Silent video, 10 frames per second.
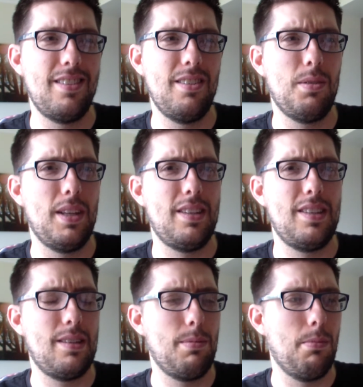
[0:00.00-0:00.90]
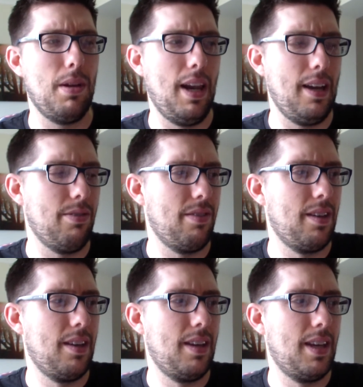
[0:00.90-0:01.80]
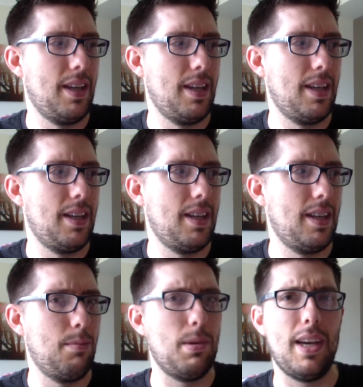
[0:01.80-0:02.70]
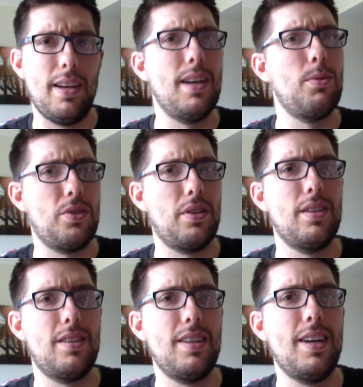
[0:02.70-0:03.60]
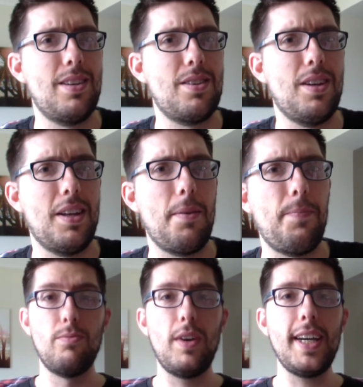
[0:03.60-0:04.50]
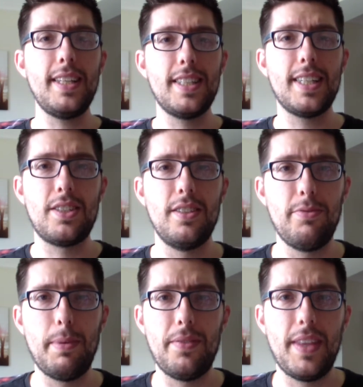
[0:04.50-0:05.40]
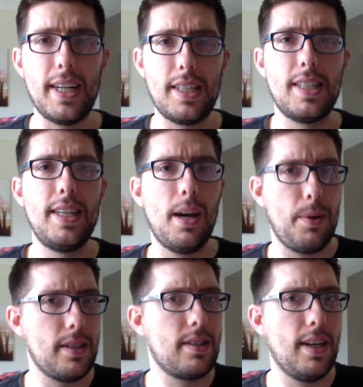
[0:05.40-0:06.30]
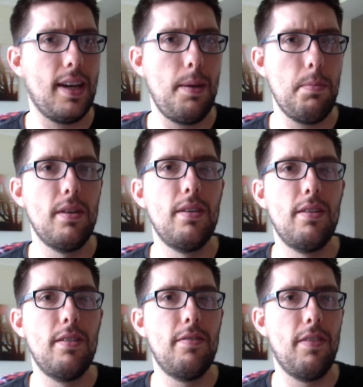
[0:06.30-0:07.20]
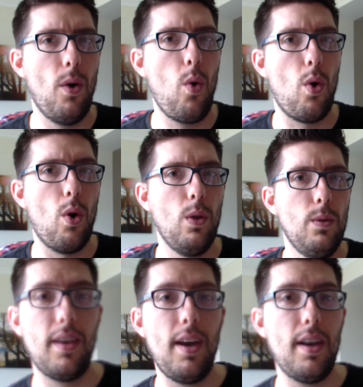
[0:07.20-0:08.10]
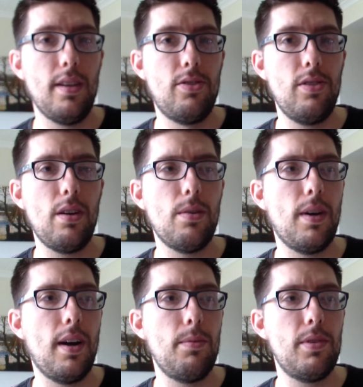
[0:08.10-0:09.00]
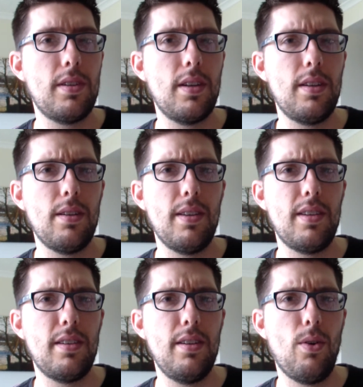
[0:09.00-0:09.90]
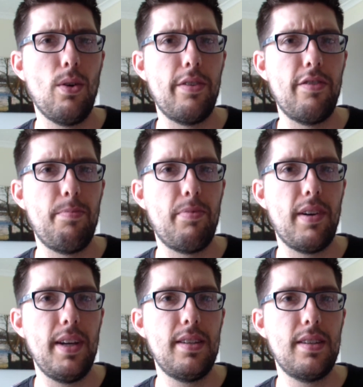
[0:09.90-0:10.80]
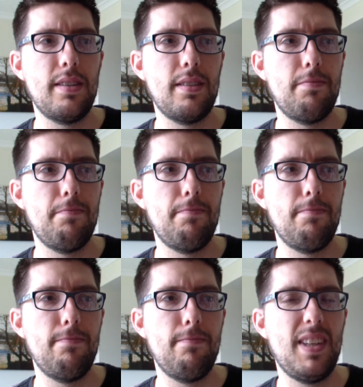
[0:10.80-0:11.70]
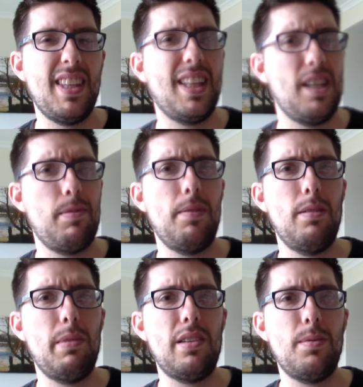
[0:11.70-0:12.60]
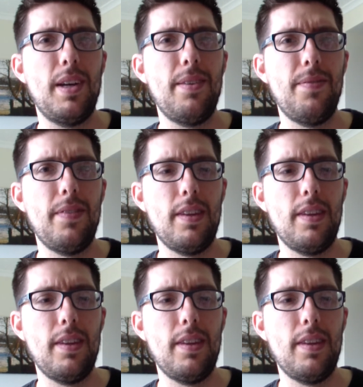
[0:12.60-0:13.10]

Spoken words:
I don't know what that says about my life. But yeah, it was good. I enjoyed it. Right, that's enough about that. Now it is time for the haul. Okay, so I'm just going to do this in order of price. I think that's probably the best way.